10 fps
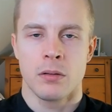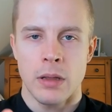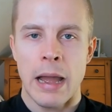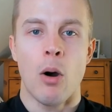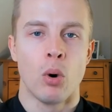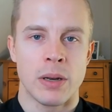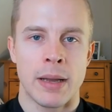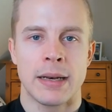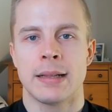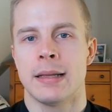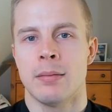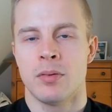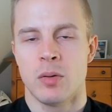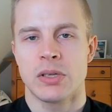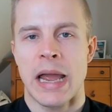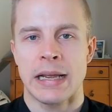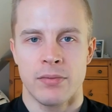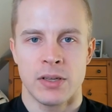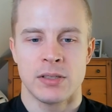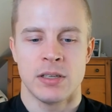automatically pretty much
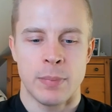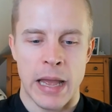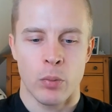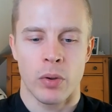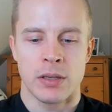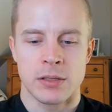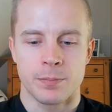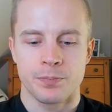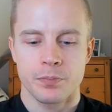activates these pathways